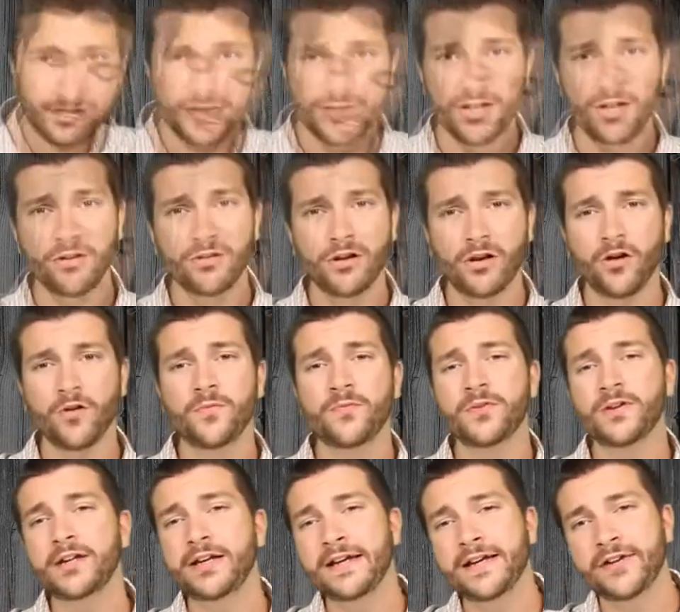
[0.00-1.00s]
So
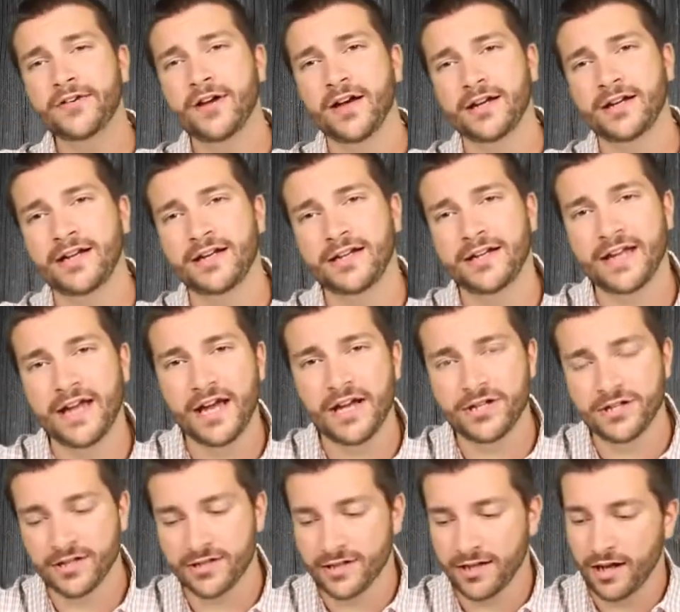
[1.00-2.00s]
hopefully you got an
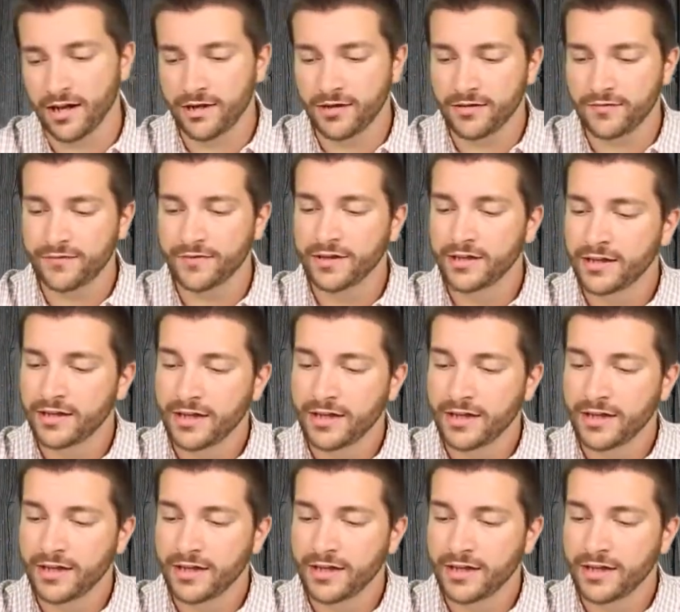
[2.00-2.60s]
indication of